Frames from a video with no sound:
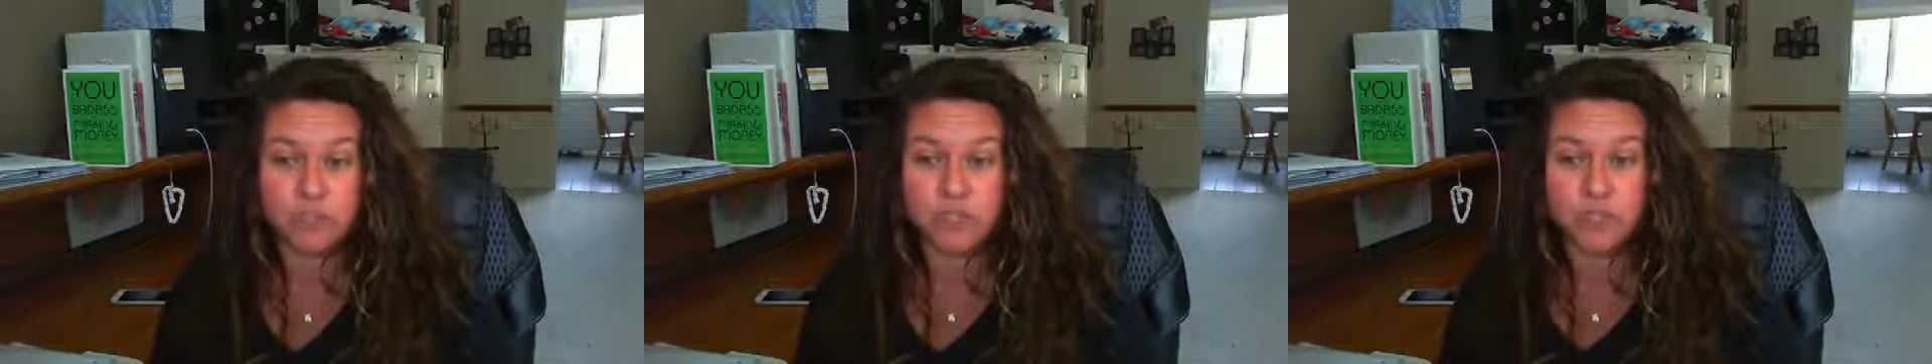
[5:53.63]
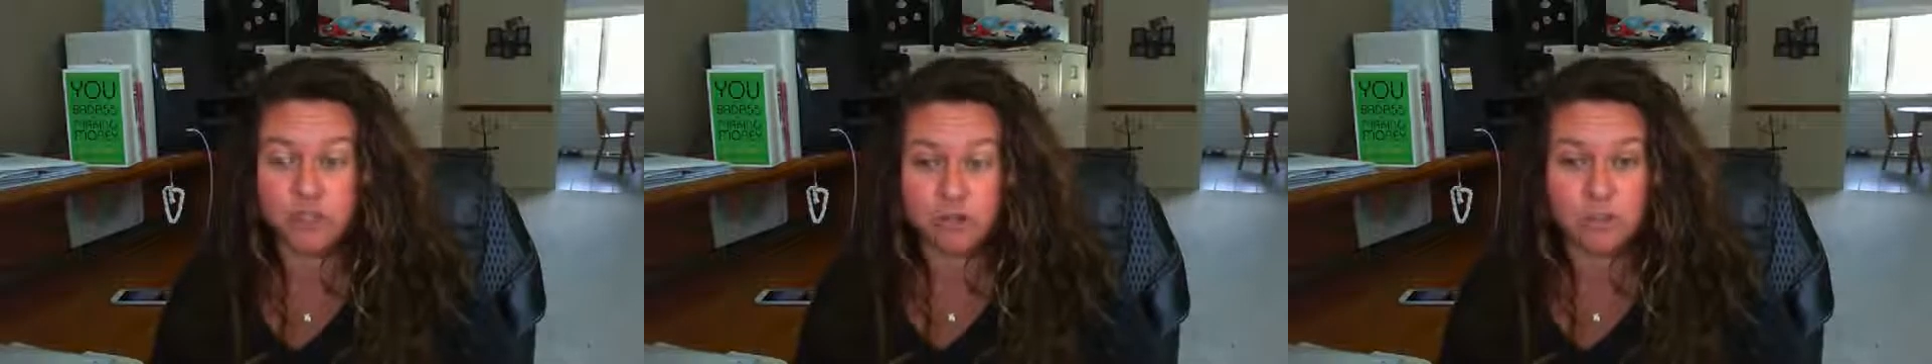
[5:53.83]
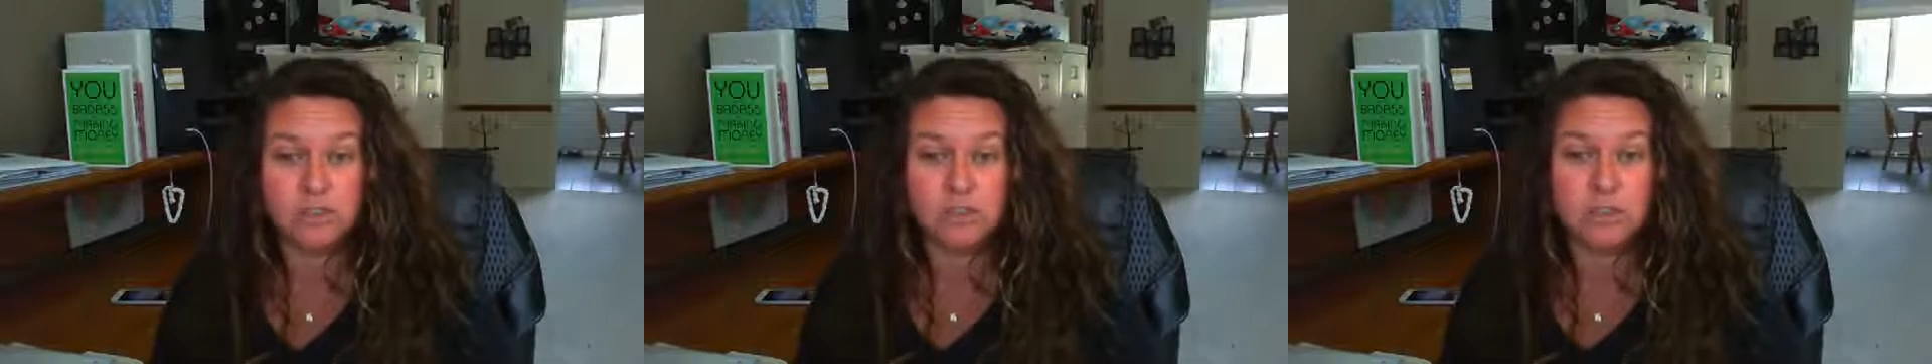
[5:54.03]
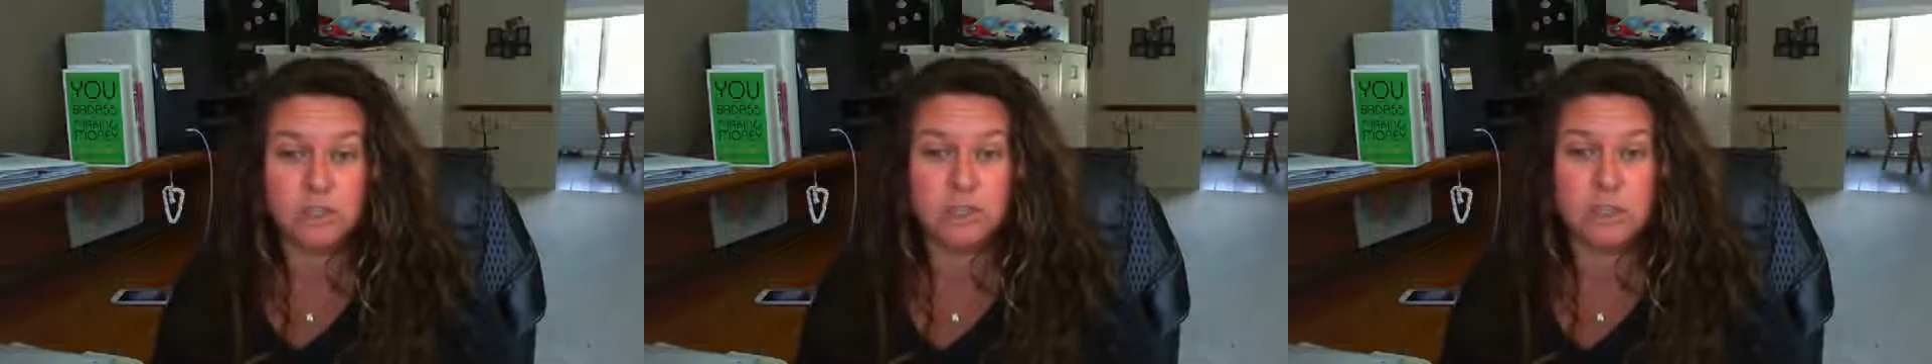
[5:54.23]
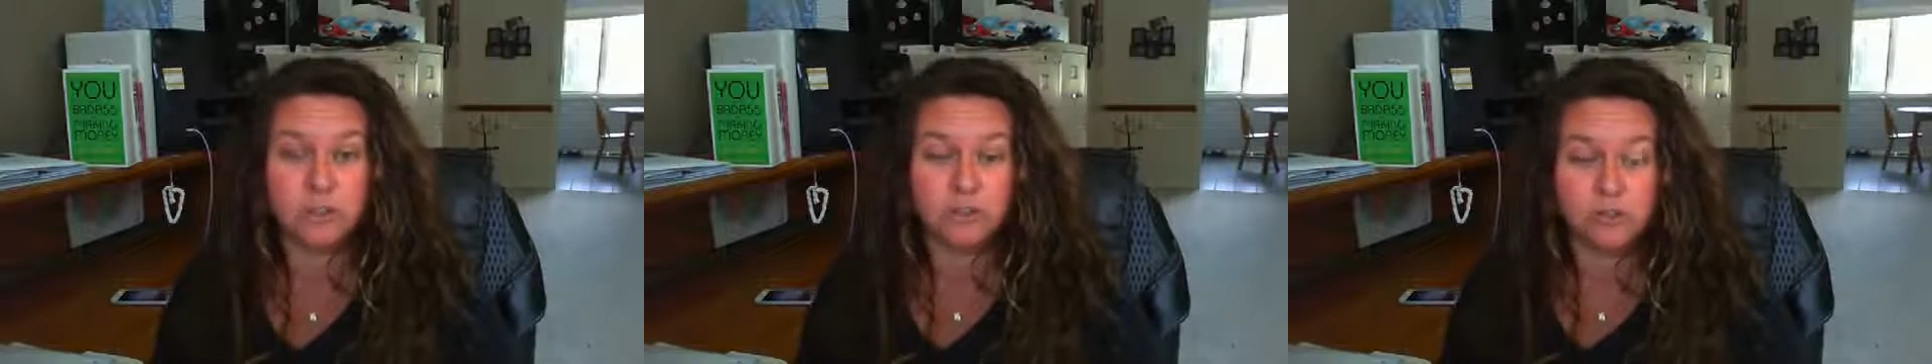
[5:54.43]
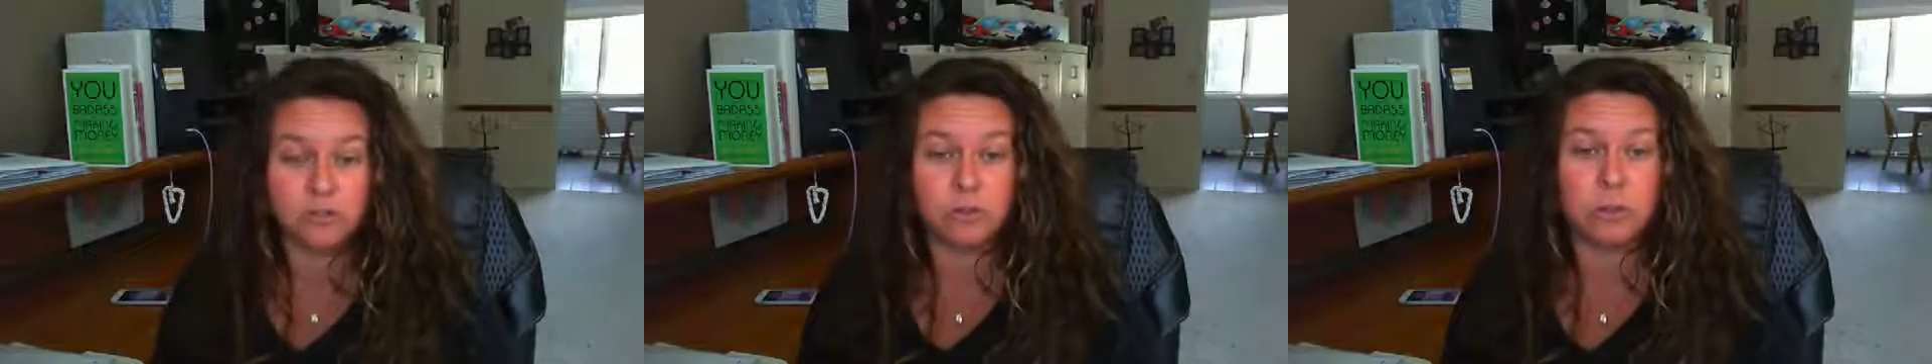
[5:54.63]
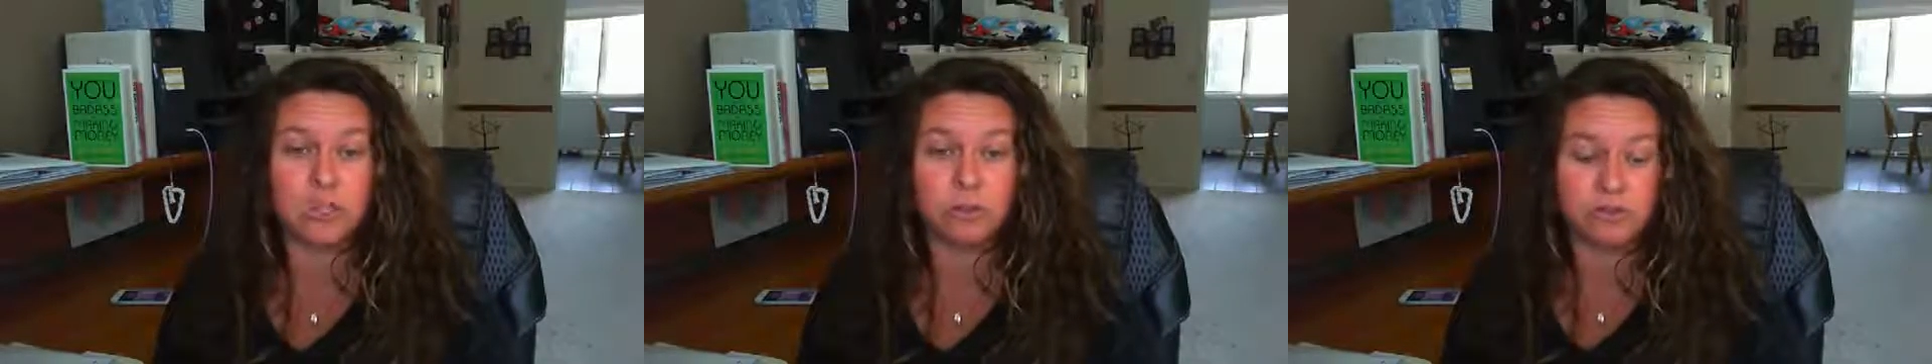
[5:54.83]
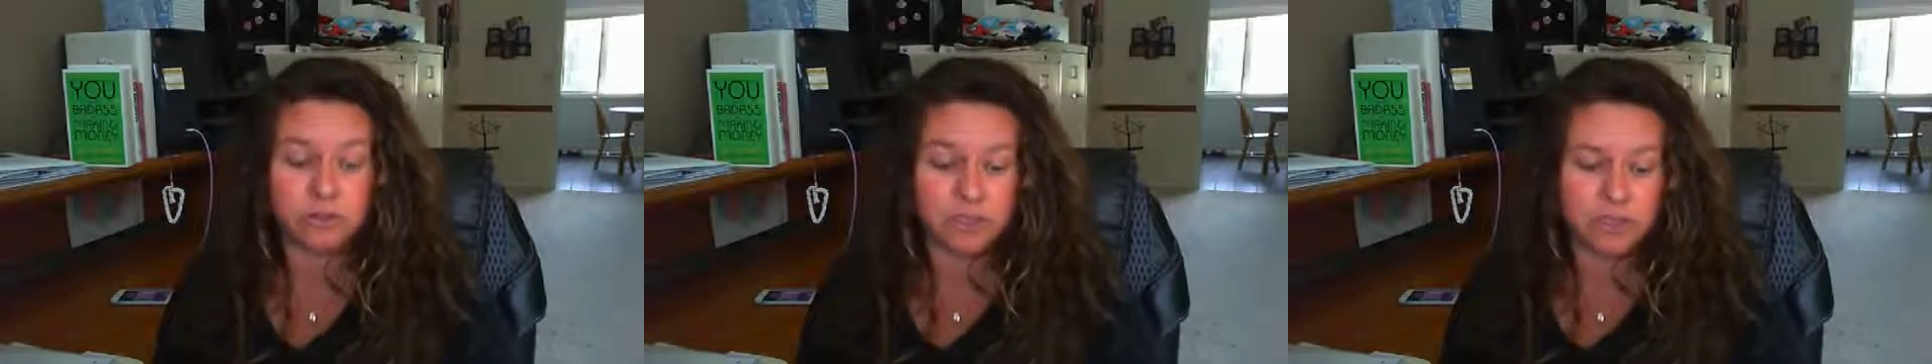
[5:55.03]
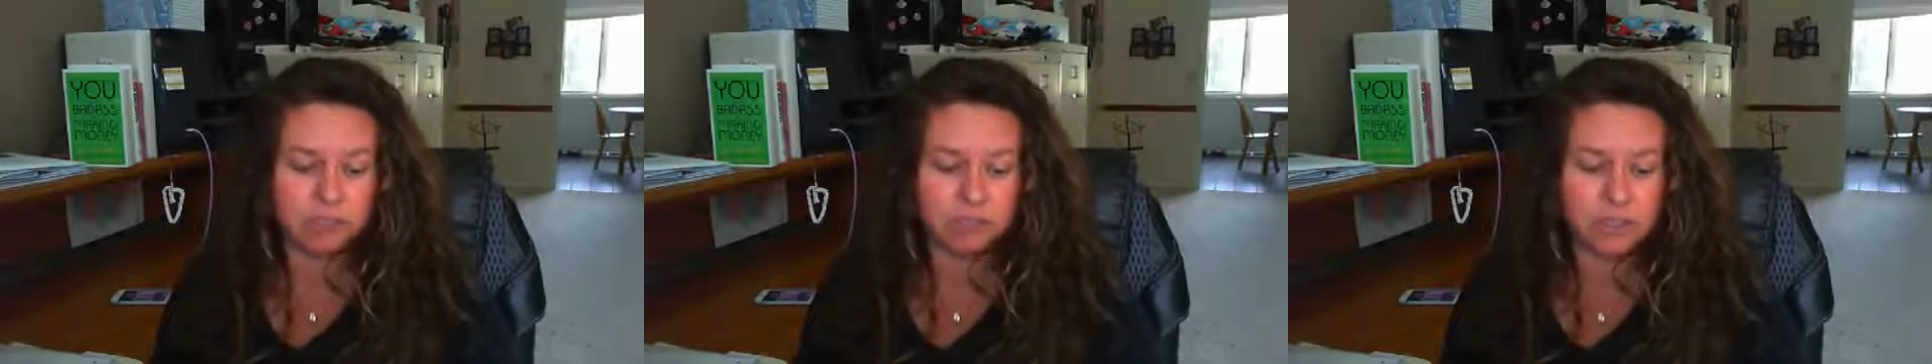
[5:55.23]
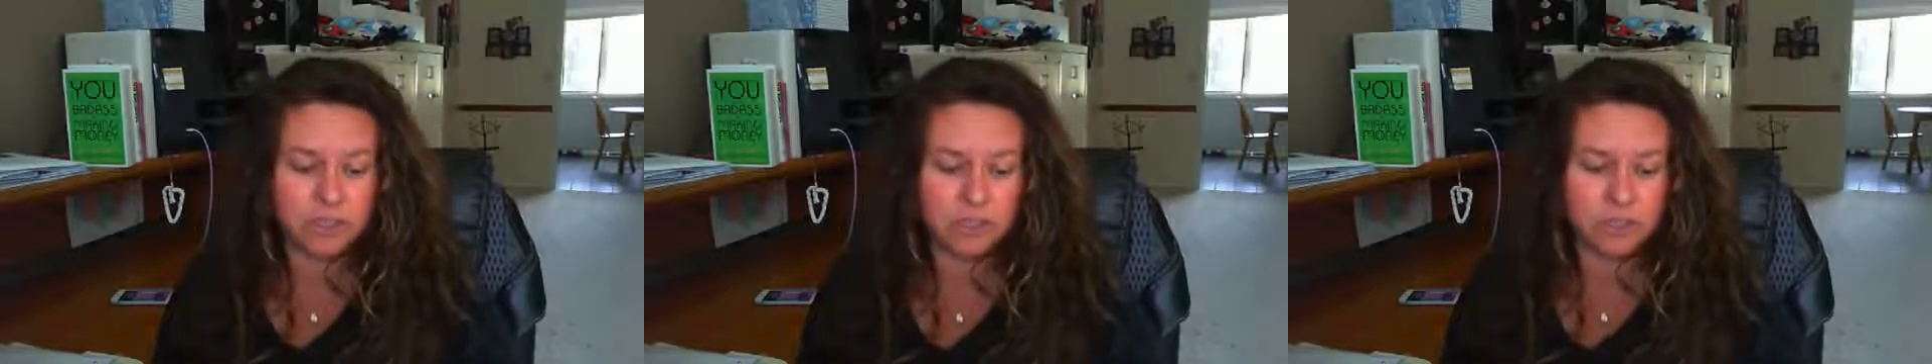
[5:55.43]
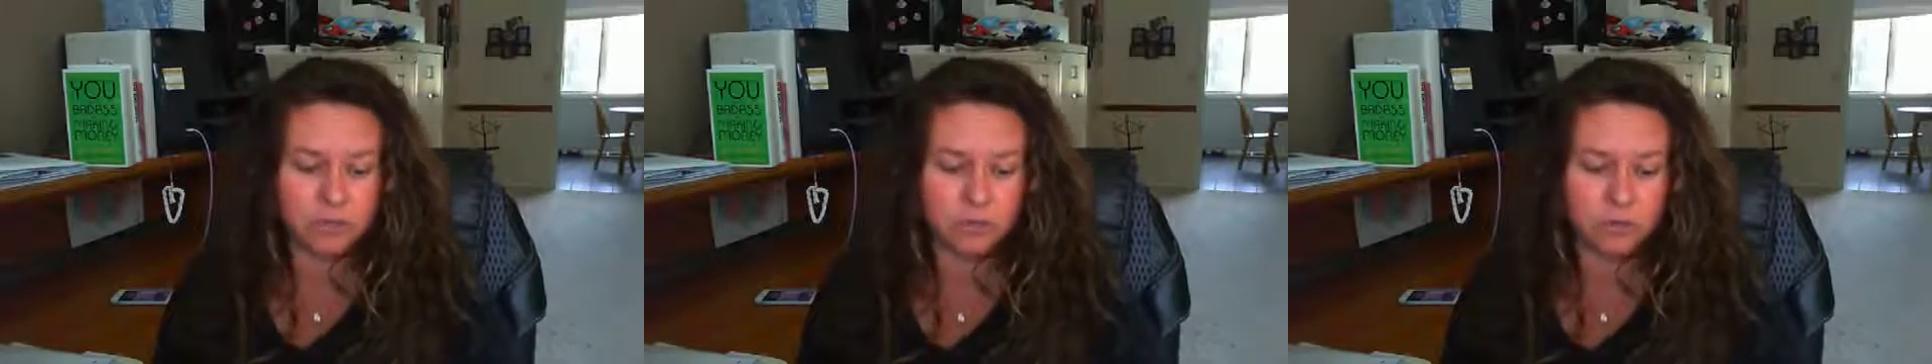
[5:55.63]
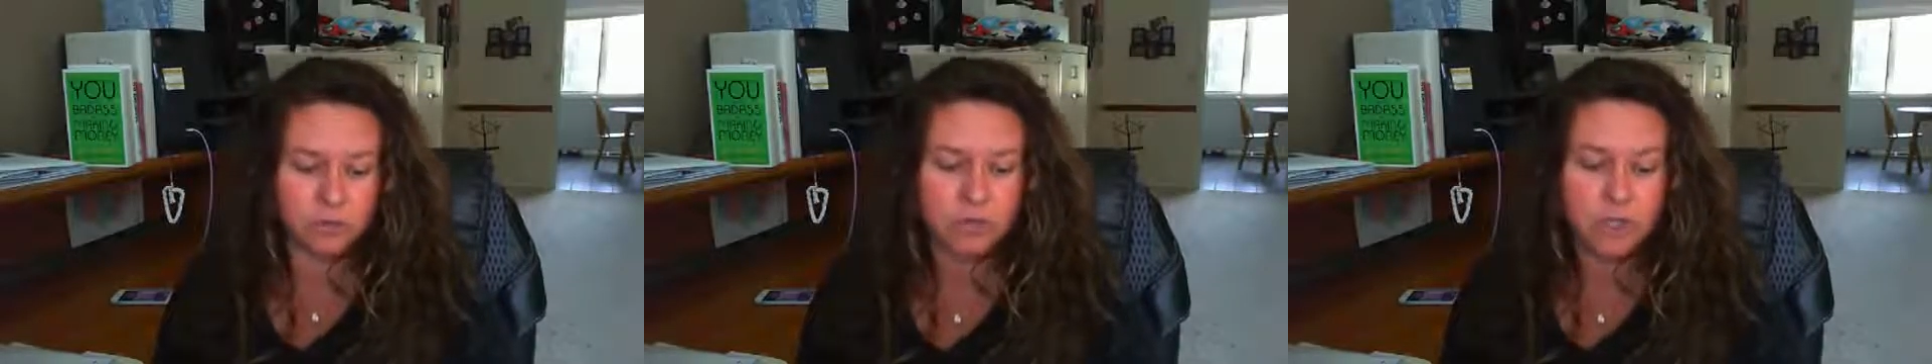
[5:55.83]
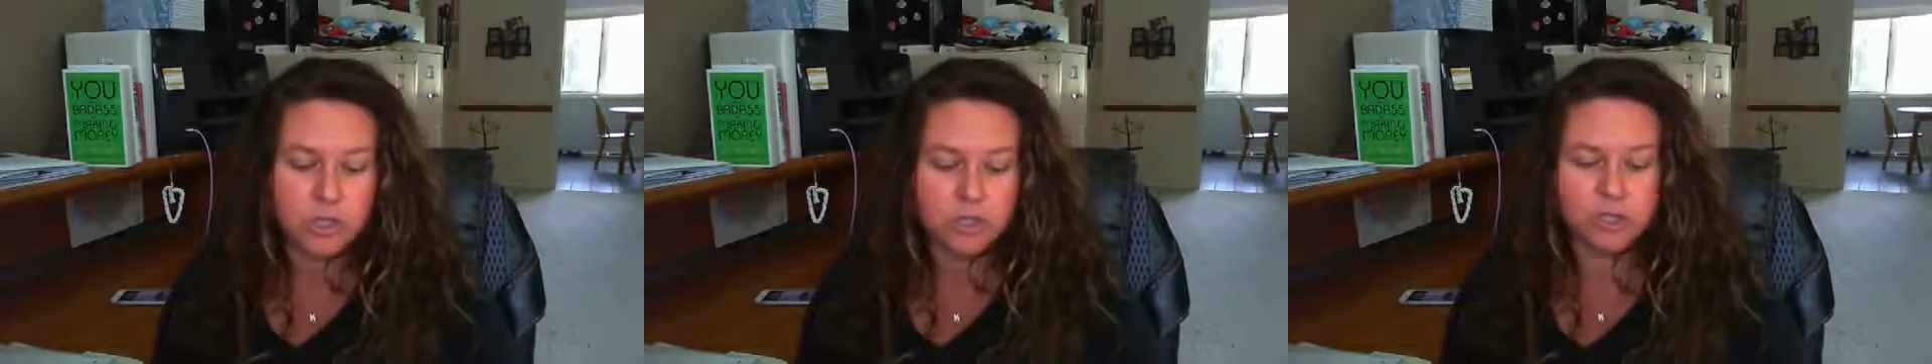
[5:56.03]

struggling and you're looking for something, you know,